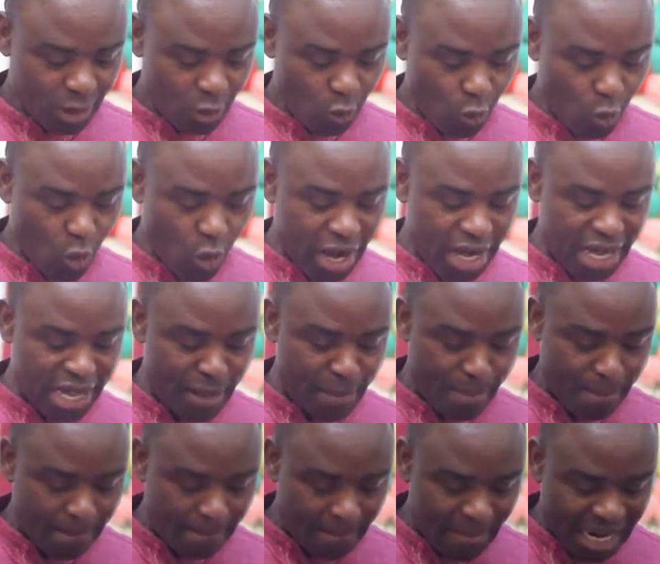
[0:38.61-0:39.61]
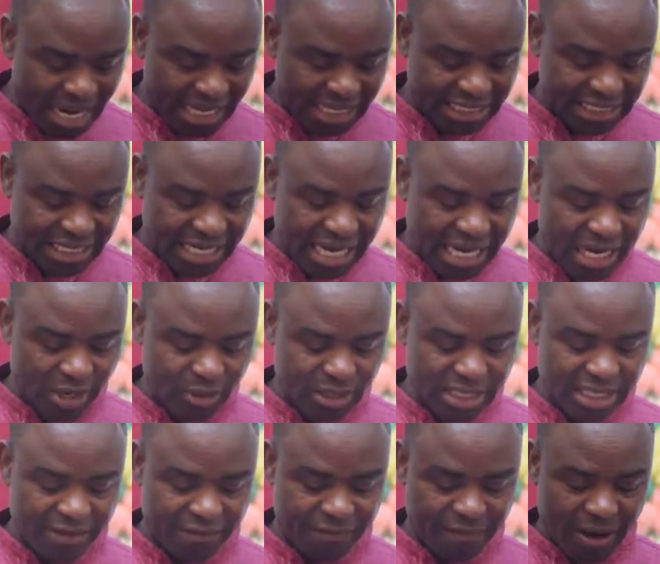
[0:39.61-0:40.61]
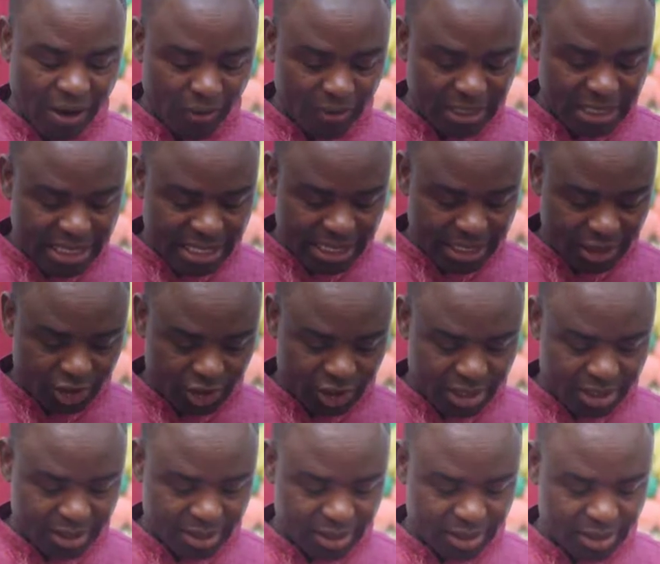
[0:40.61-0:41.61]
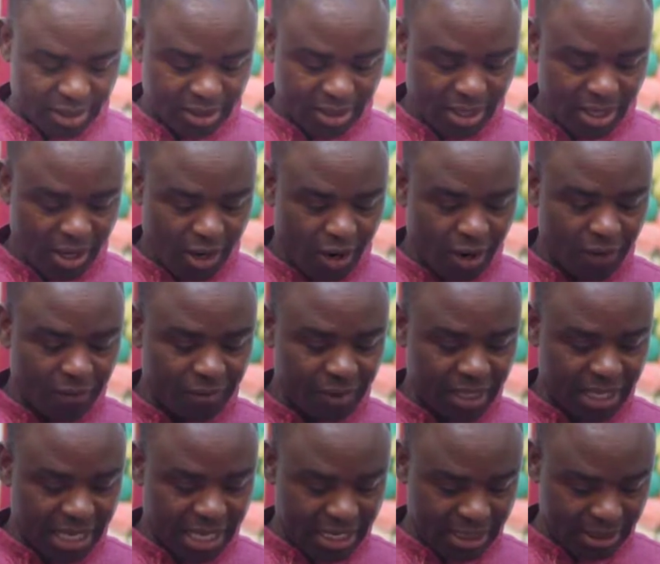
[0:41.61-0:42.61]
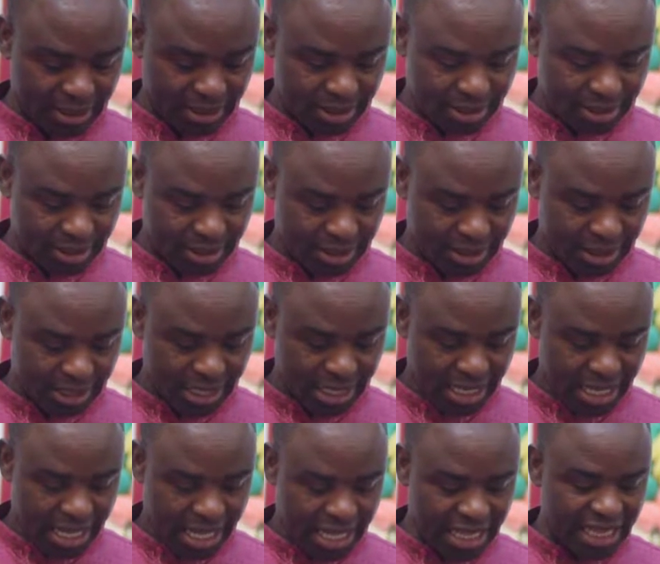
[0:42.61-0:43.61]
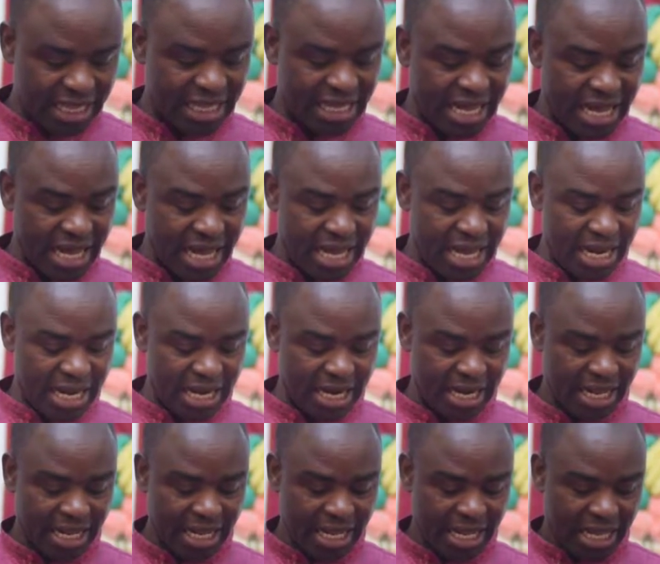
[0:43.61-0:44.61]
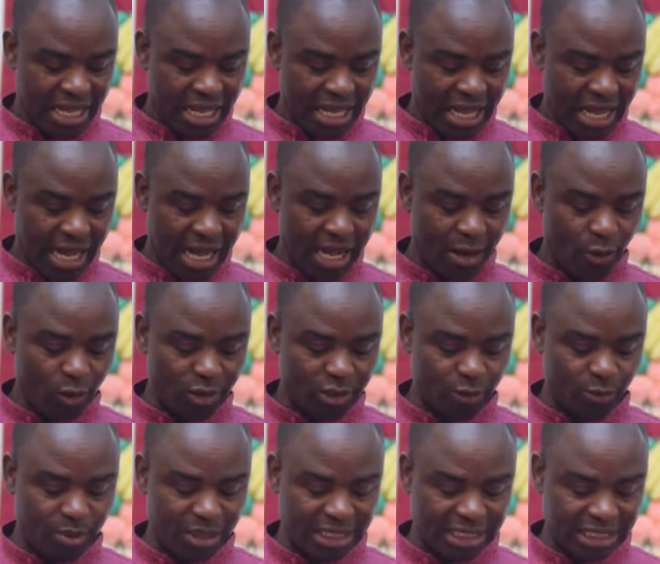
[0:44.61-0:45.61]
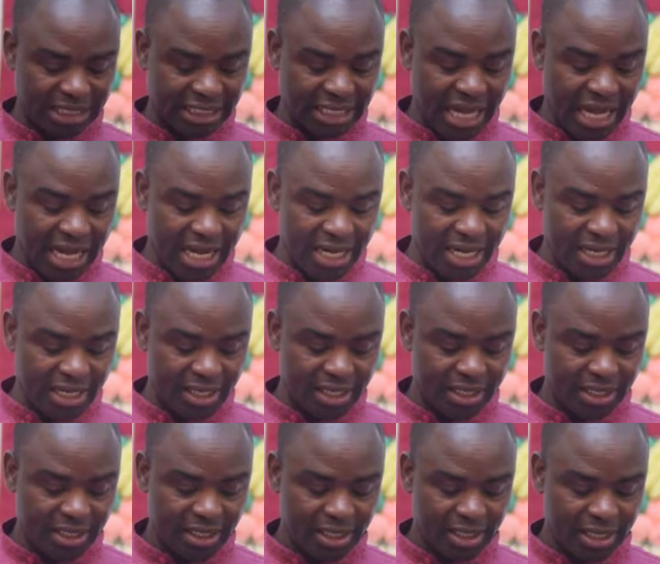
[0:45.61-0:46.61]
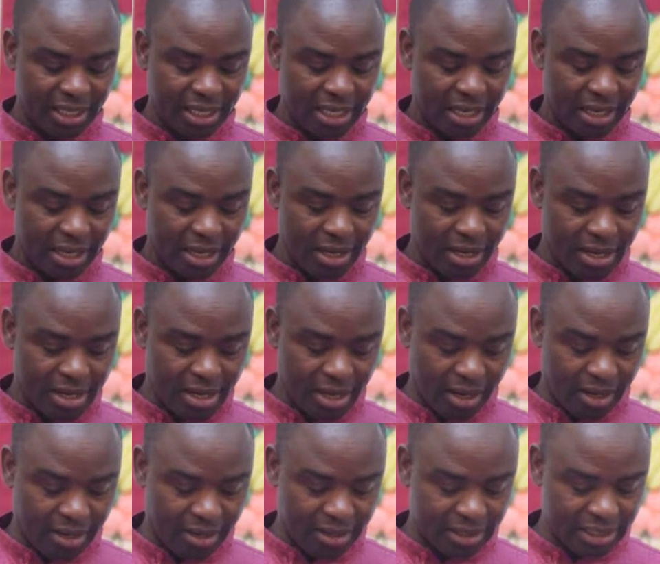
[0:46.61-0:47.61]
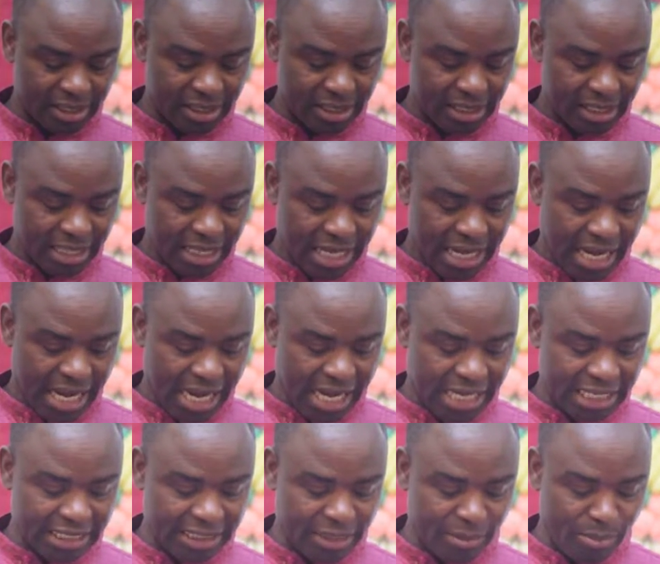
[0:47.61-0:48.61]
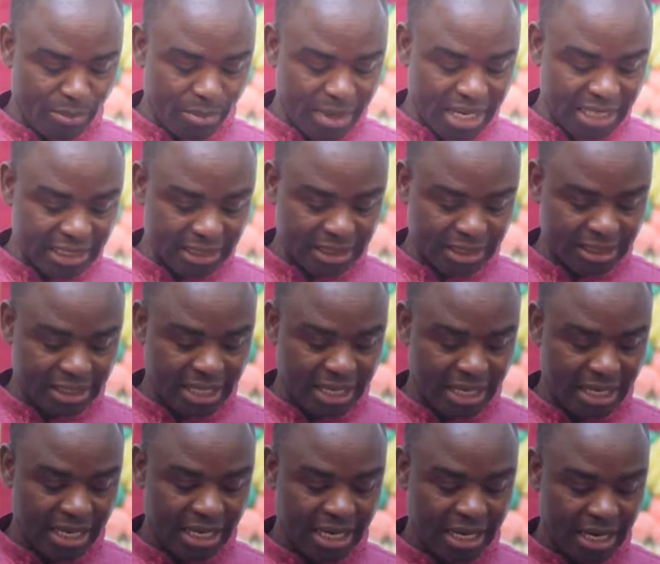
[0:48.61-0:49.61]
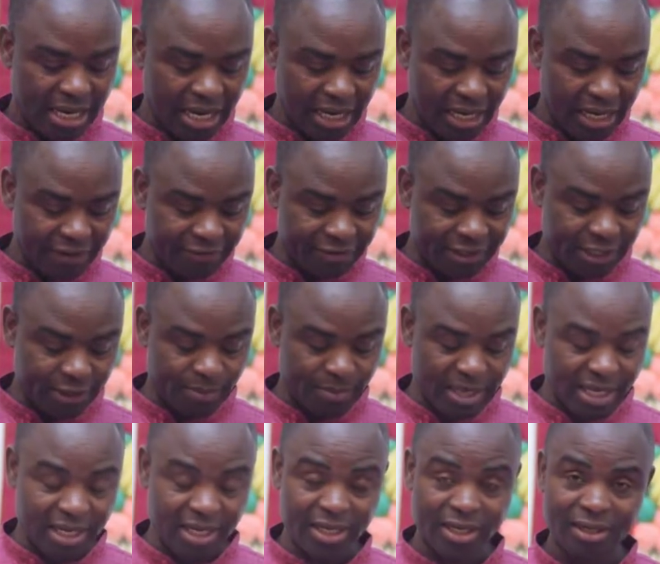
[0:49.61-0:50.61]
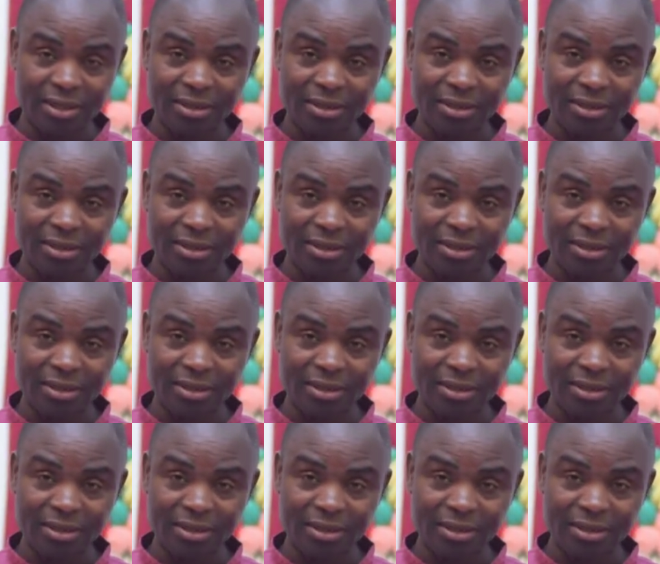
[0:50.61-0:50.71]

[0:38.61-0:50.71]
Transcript: When he marked out the foundations of the earth, then I was beside God as a master craftsman.